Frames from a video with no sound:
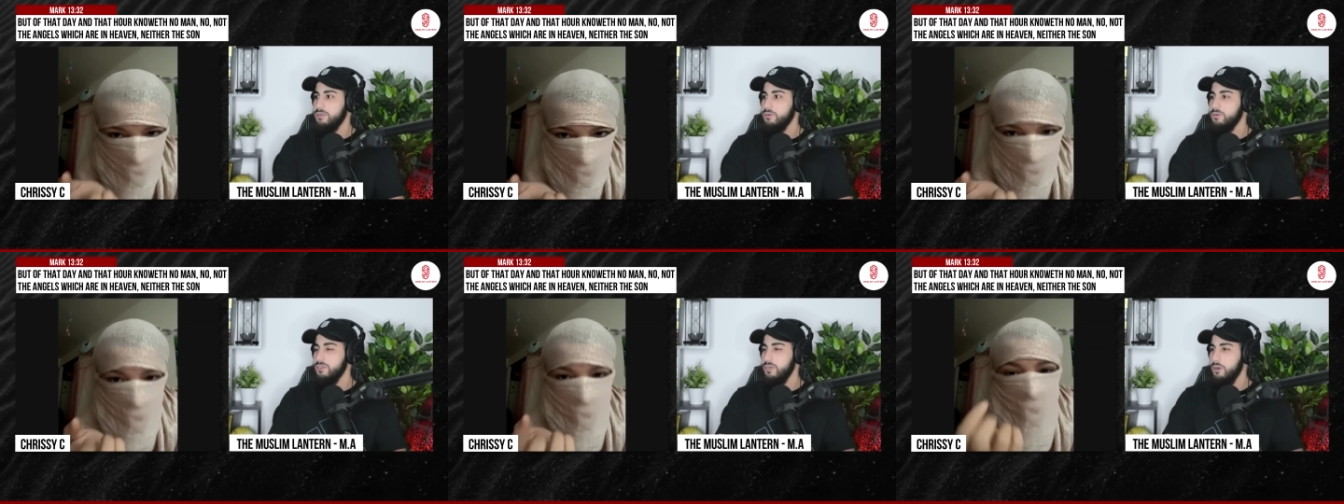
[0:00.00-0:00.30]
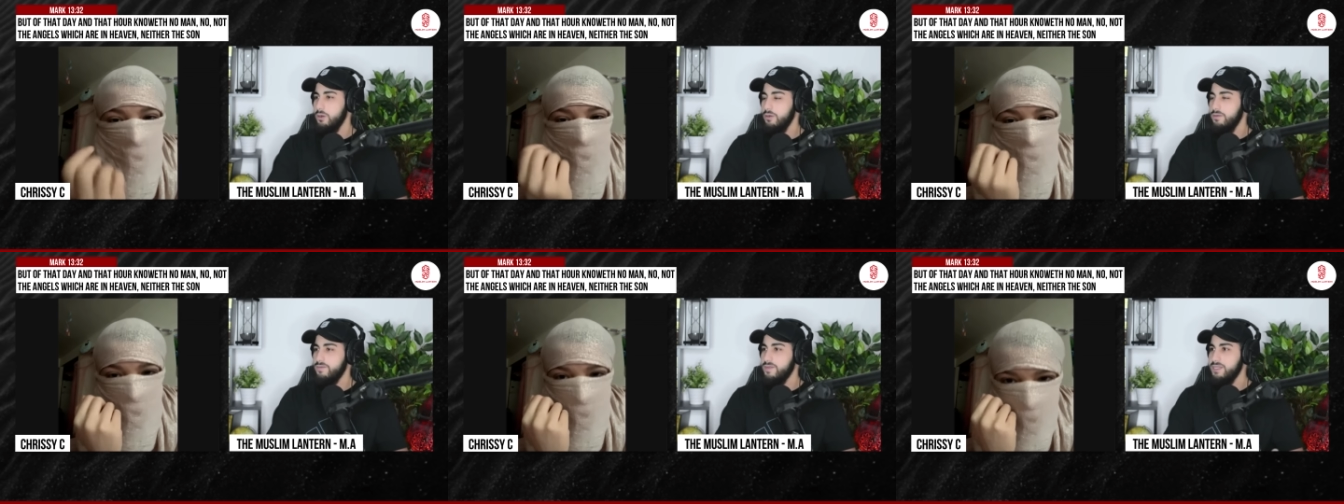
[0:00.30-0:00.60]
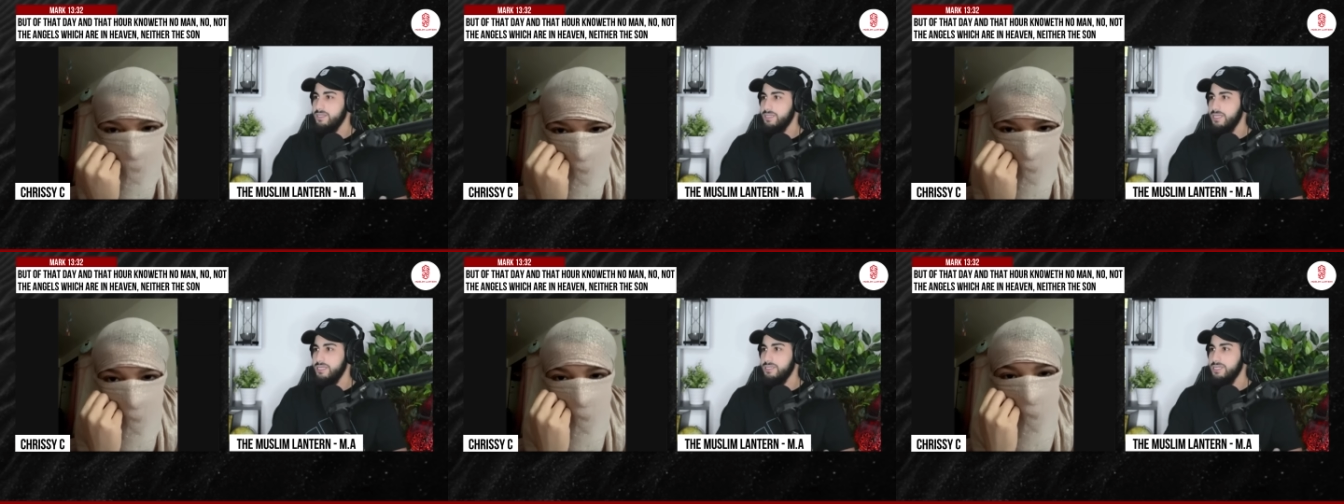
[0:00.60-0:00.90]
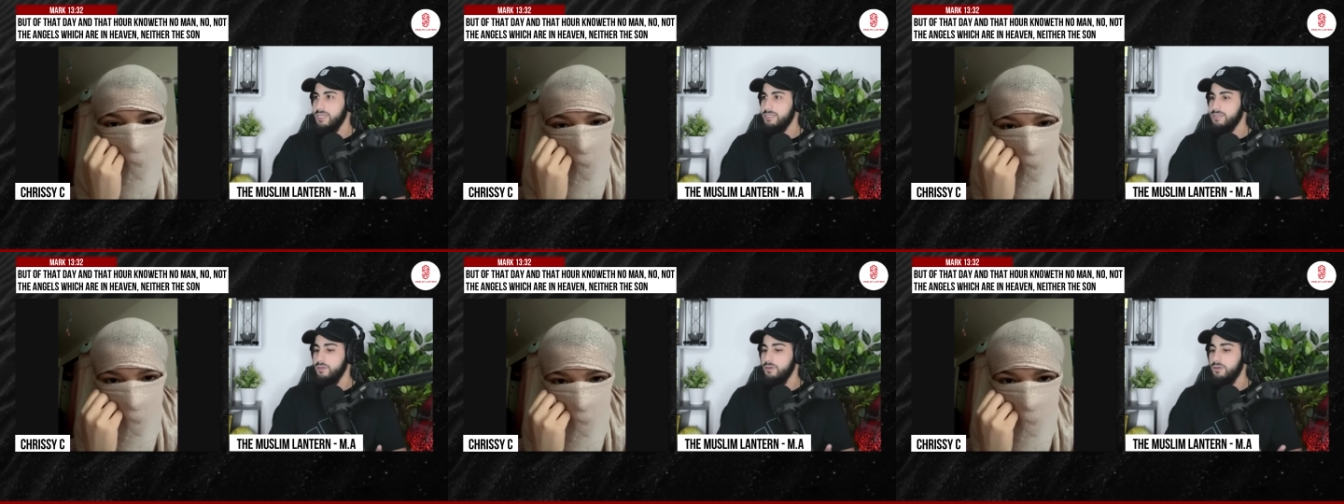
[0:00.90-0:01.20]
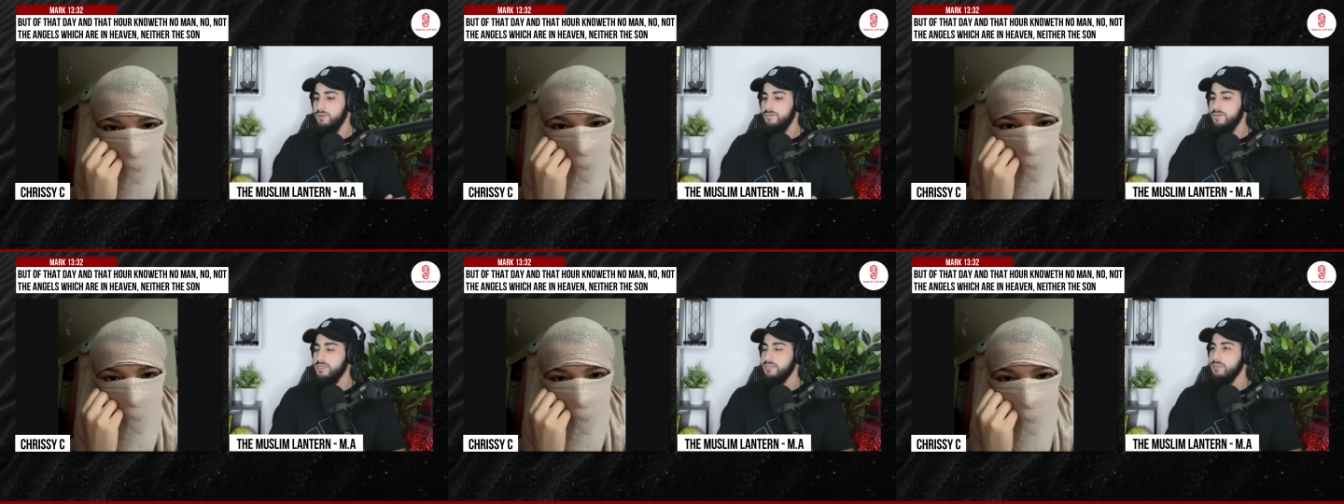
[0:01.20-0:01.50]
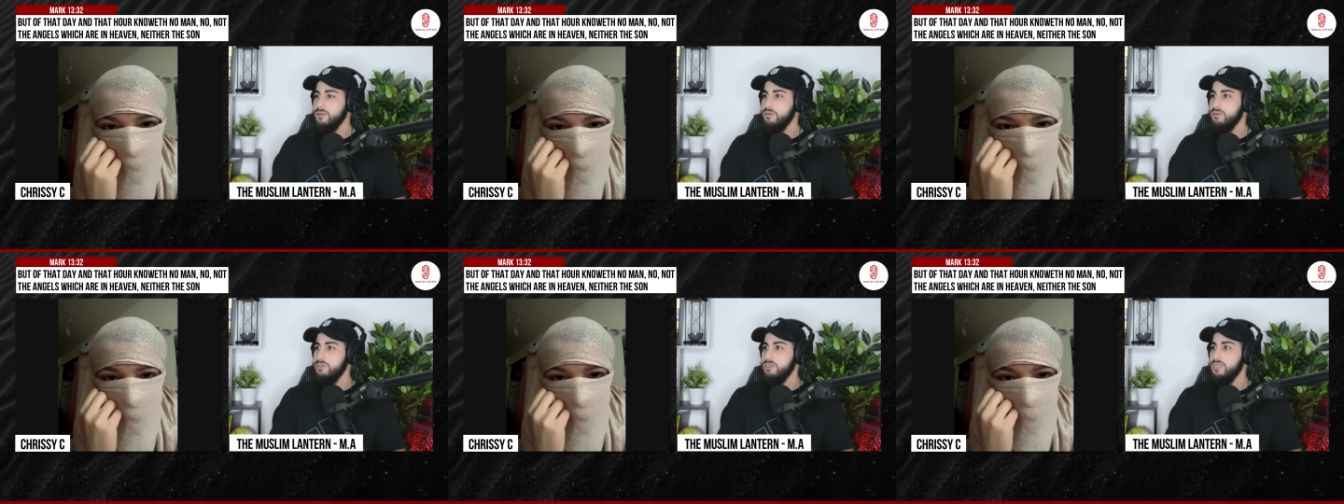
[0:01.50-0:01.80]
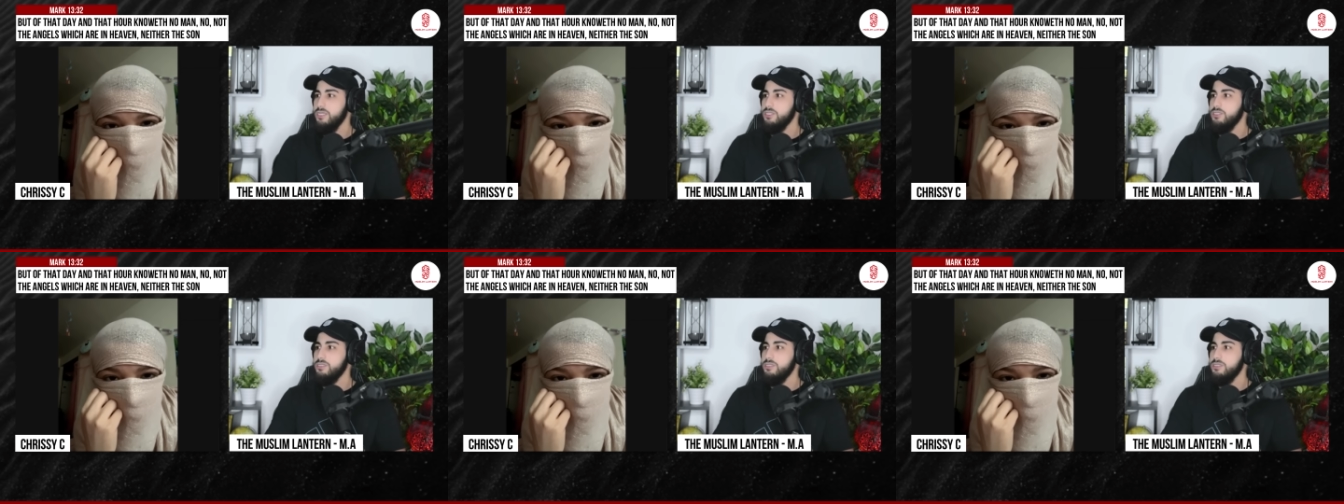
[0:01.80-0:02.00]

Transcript: So all of these things, yes, all of these are contradictions.